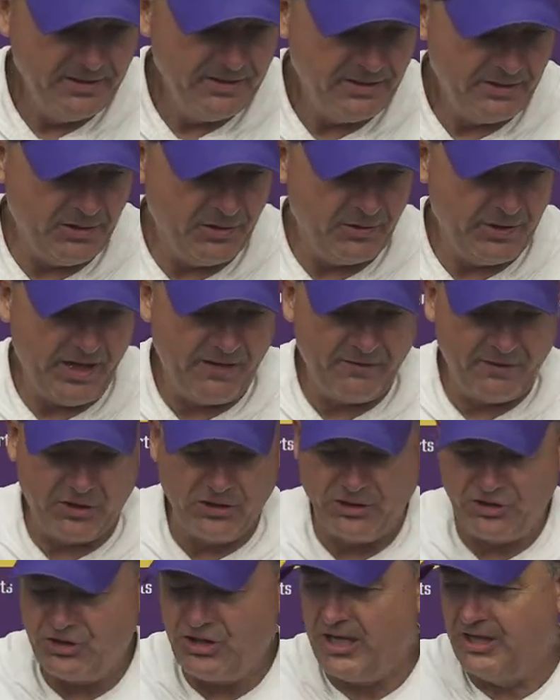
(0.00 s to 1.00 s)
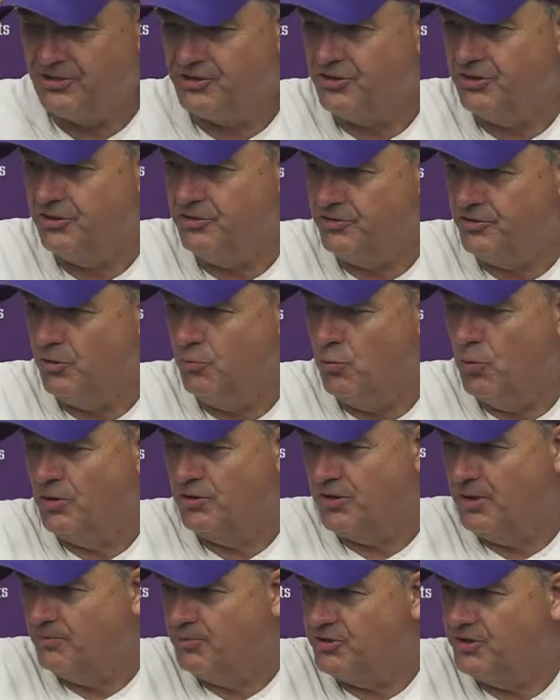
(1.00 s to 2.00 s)
you know have a good chance to, to work
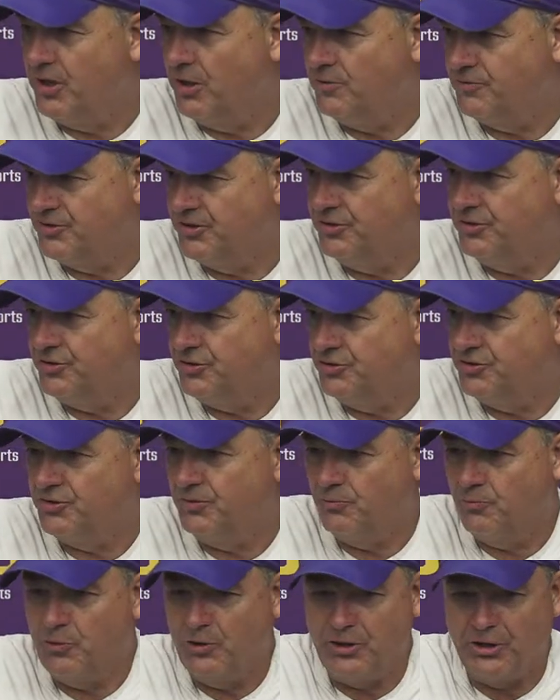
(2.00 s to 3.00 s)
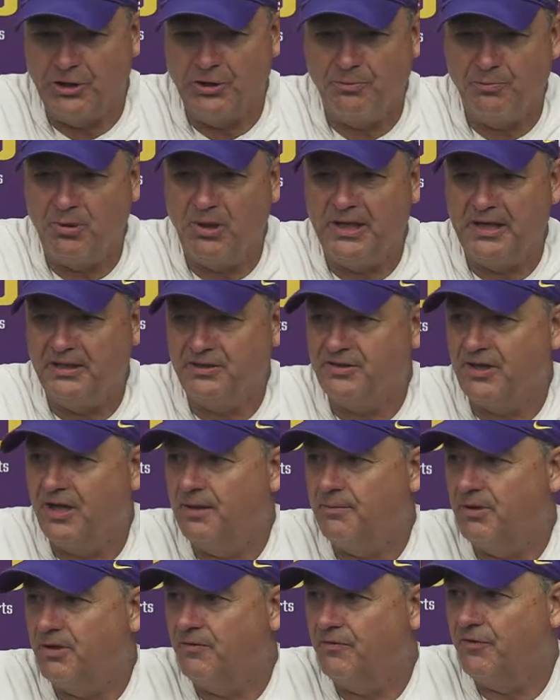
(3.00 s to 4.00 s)
themselves into some really good playing
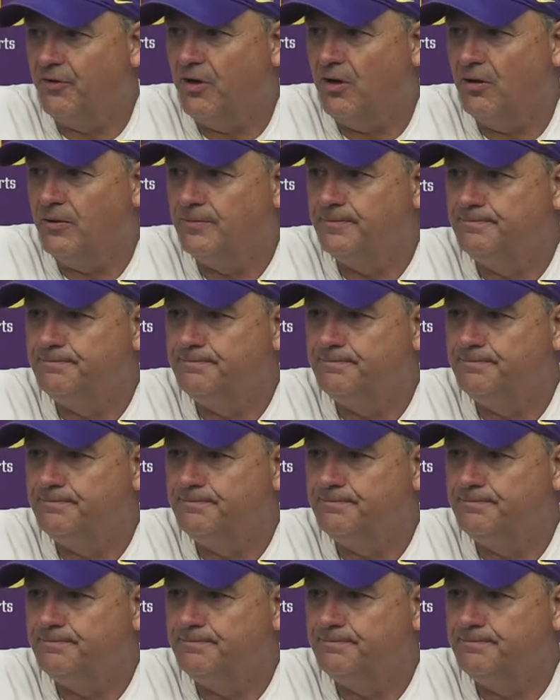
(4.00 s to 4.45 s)
time in the fall.